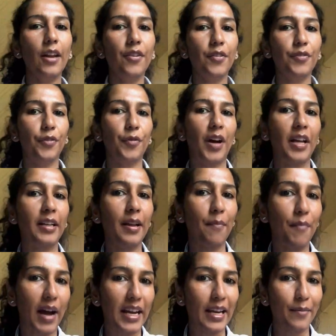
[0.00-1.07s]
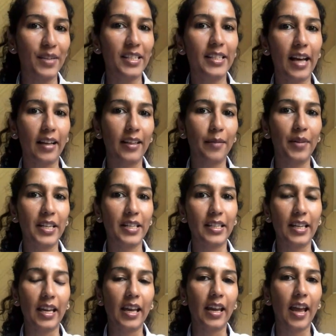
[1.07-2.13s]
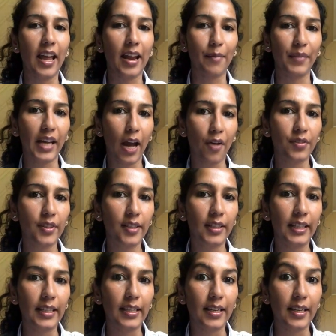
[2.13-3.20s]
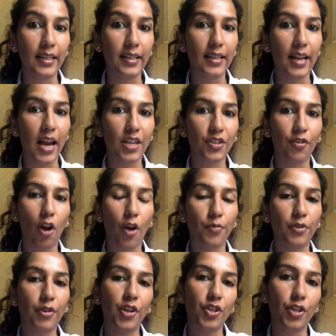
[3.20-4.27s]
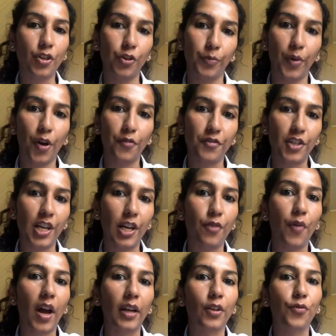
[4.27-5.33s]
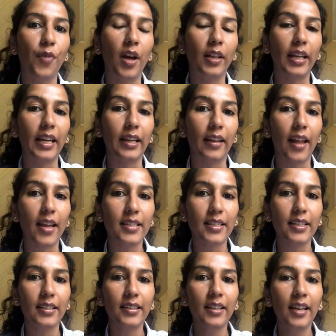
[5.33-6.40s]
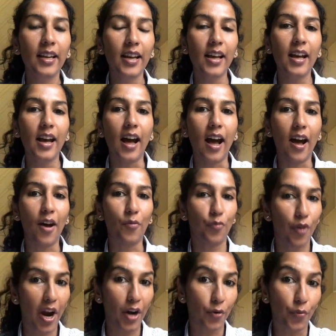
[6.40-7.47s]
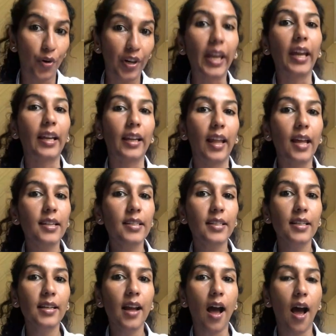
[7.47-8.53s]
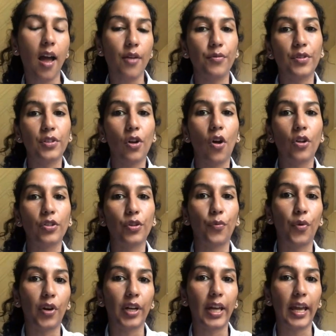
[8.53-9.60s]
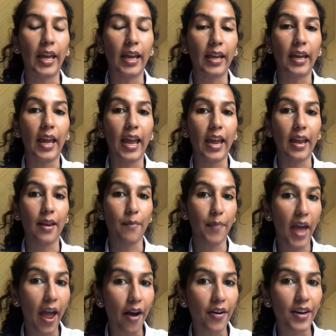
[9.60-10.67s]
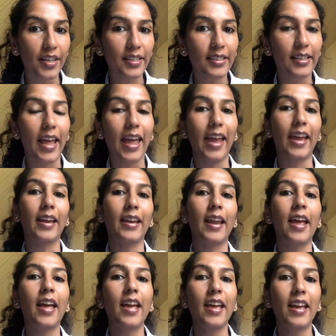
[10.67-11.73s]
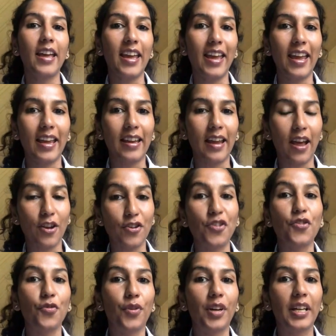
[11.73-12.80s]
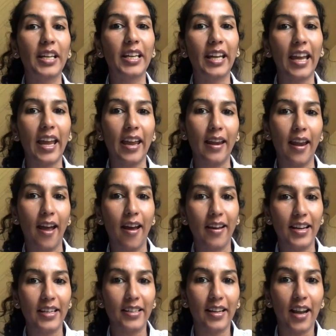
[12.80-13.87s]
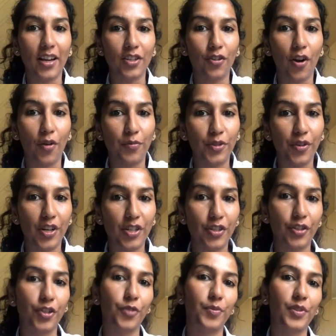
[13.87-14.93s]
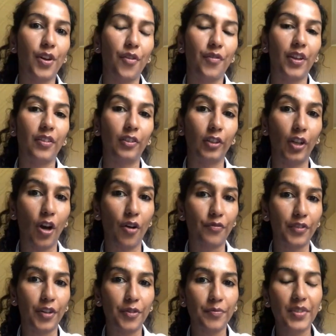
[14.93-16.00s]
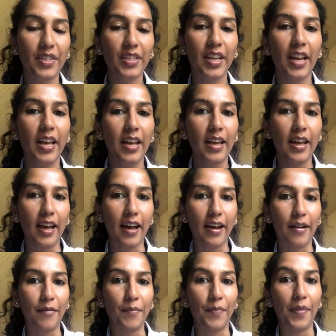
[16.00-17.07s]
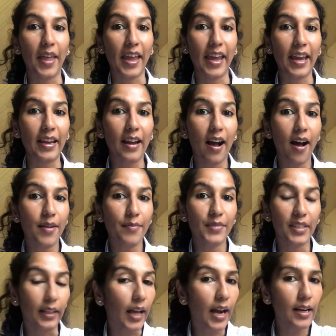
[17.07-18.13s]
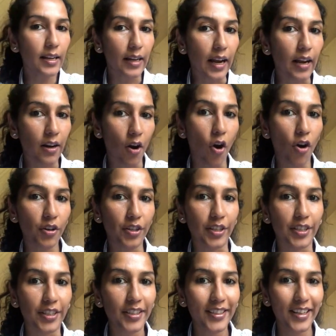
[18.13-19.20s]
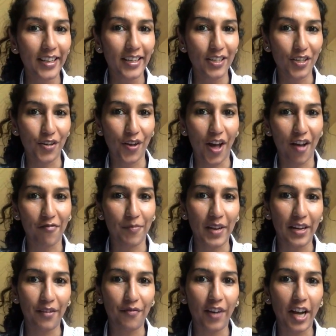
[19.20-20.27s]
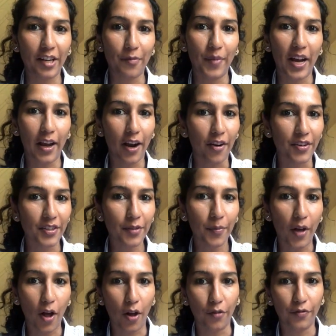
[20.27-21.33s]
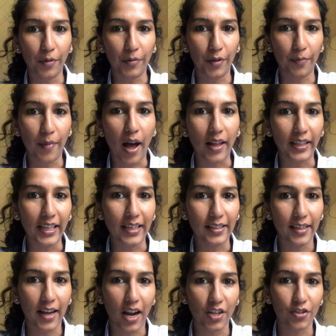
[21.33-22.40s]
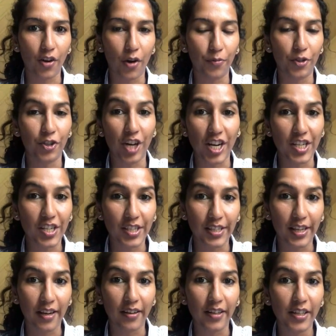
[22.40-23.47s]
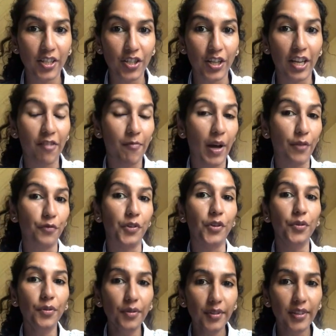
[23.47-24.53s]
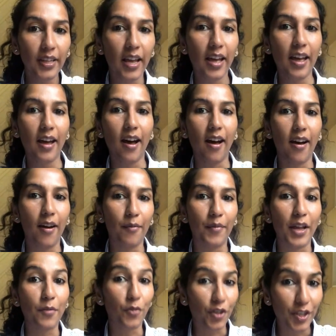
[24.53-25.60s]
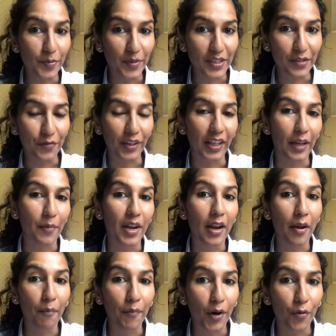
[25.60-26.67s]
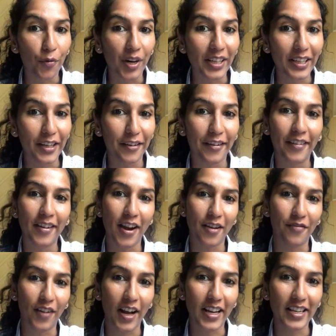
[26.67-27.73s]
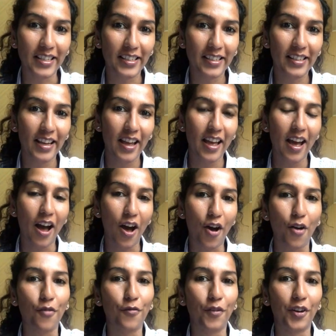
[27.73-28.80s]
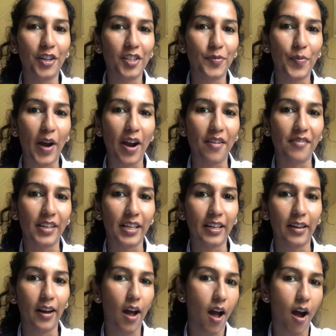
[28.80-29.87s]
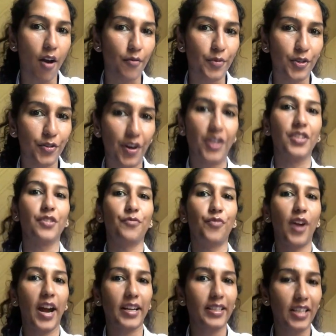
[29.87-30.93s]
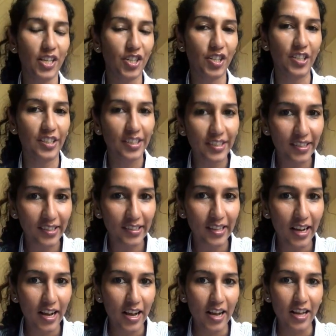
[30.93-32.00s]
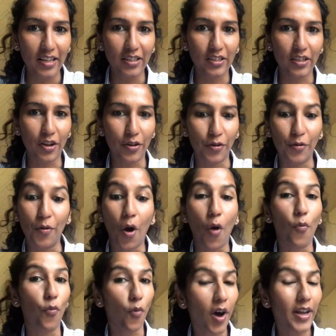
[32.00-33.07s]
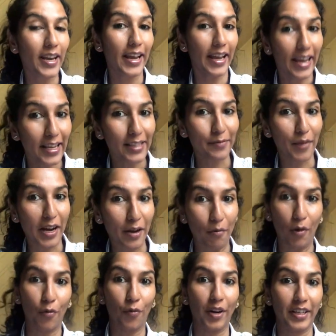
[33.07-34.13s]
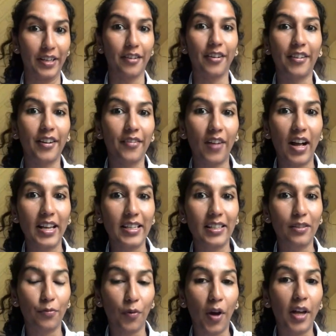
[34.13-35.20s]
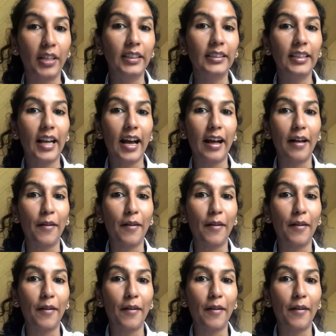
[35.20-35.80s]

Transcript: Hello everyone, my name is Saadia Bhatty and I'm counsel in the International Arbitration Group of Gide Loyrette Nouel in London. Prior to working in London, I was also working in Paris and in New York in international arbitration groups of other law firms. And I'm delighted and honored to have been invited by Harissa Paul from the Bali International Arbitration Center to give my views, and more specifically, my number one career advice for aspiring arbitration practitioners. So what is my number one career advice? Well,